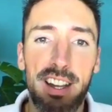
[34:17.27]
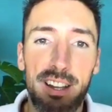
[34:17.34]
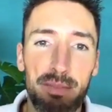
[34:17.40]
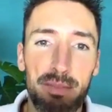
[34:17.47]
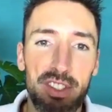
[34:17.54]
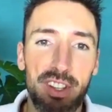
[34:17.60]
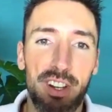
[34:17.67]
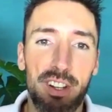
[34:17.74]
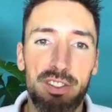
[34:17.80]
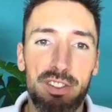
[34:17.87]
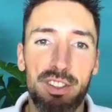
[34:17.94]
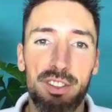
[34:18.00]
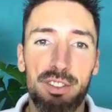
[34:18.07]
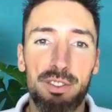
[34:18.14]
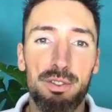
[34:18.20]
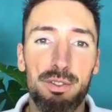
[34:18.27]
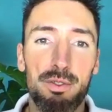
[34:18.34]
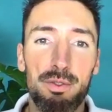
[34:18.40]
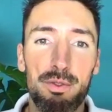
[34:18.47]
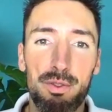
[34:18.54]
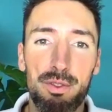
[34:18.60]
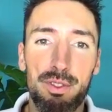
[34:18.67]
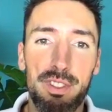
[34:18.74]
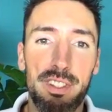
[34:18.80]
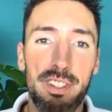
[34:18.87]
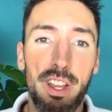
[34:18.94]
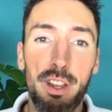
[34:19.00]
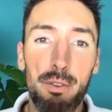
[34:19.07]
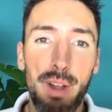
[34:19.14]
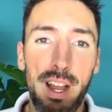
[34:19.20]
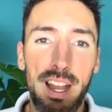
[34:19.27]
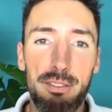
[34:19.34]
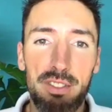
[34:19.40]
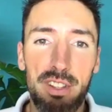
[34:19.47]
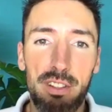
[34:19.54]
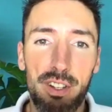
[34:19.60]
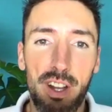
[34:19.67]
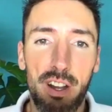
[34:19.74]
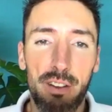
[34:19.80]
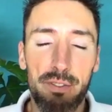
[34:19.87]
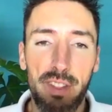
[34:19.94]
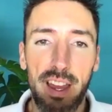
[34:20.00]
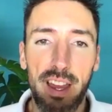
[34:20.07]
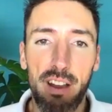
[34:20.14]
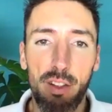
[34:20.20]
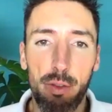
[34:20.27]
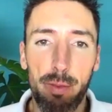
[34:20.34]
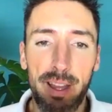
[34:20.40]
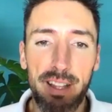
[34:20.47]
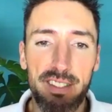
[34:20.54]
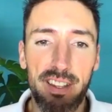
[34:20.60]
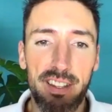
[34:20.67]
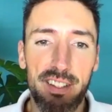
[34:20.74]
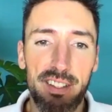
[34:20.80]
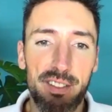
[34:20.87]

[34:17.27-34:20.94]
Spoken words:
start to know how to look after their health better?